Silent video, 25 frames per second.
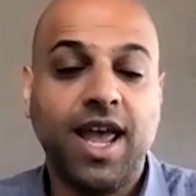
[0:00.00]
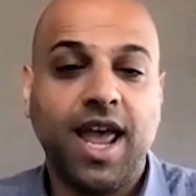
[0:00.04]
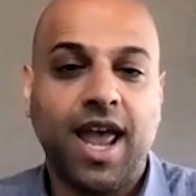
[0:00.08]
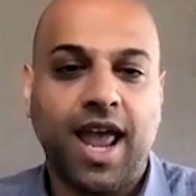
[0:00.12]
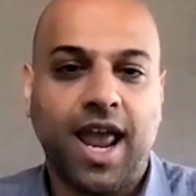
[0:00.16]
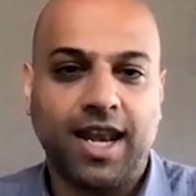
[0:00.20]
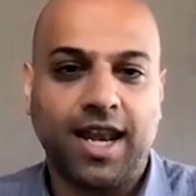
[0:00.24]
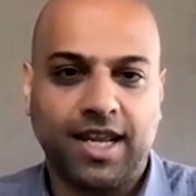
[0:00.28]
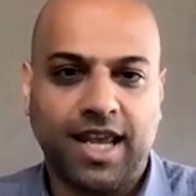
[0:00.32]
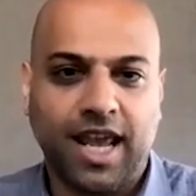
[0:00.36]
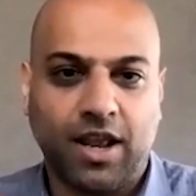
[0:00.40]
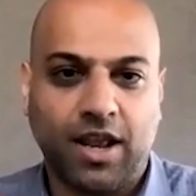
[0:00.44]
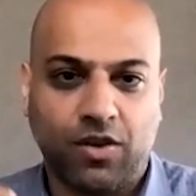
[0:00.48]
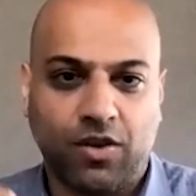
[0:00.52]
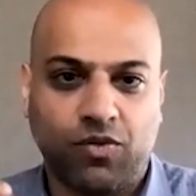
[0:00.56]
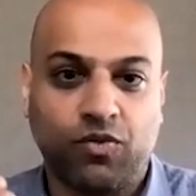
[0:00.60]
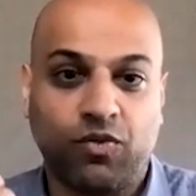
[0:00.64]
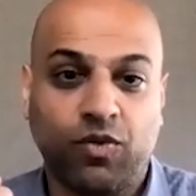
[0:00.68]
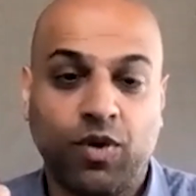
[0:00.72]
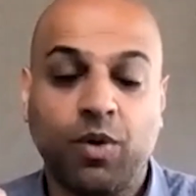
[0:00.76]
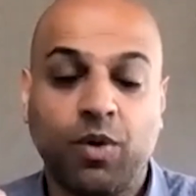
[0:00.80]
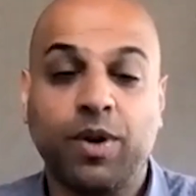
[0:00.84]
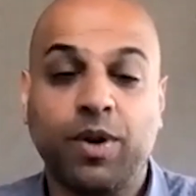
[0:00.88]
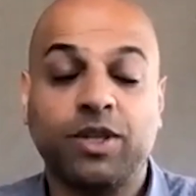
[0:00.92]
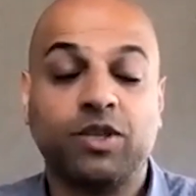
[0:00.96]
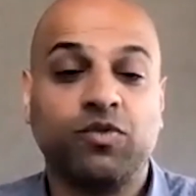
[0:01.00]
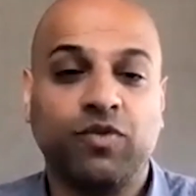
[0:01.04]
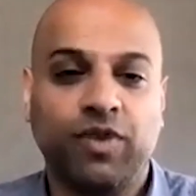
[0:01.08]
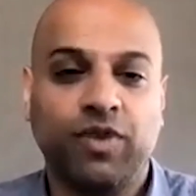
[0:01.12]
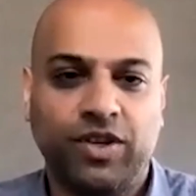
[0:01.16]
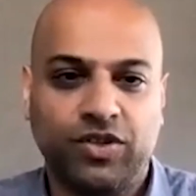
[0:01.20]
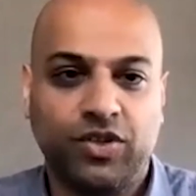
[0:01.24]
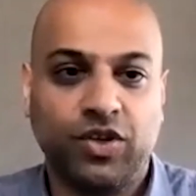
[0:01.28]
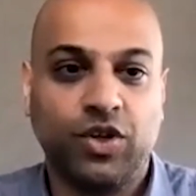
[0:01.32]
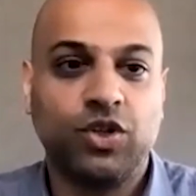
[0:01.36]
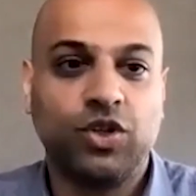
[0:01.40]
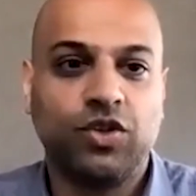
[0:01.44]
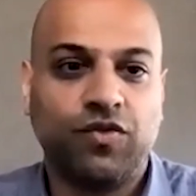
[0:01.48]
and get through its
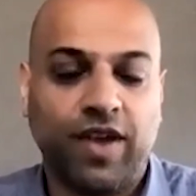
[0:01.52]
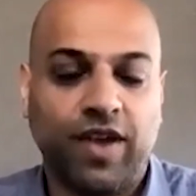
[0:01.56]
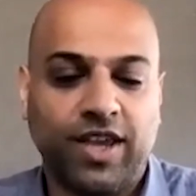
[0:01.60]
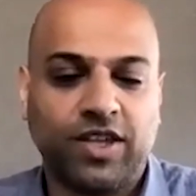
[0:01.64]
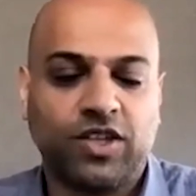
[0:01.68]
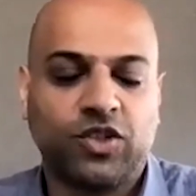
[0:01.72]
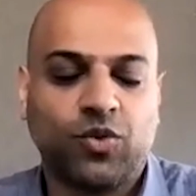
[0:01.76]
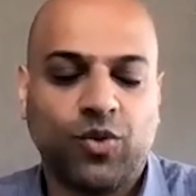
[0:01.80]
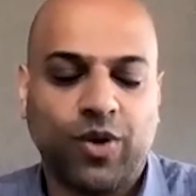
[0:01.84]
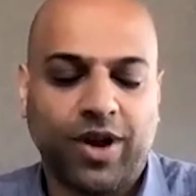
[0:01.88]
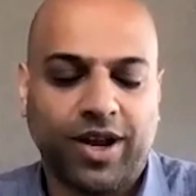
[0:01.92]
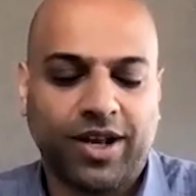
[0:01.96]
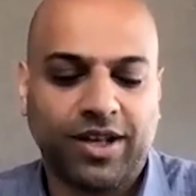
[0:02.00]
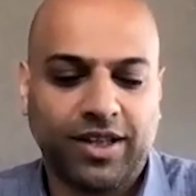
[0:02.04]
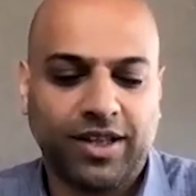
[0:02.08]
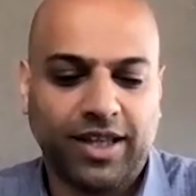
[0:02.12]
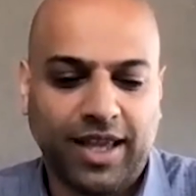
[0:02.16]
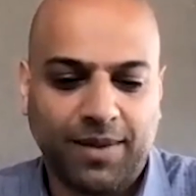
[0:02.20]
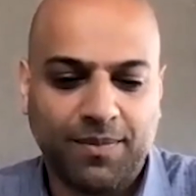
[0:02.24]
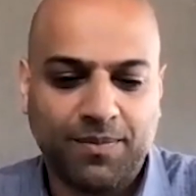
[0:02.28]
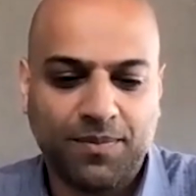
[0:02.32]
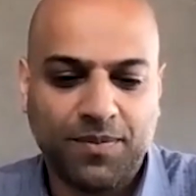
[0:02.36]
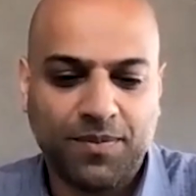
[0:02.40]
research phase quickly.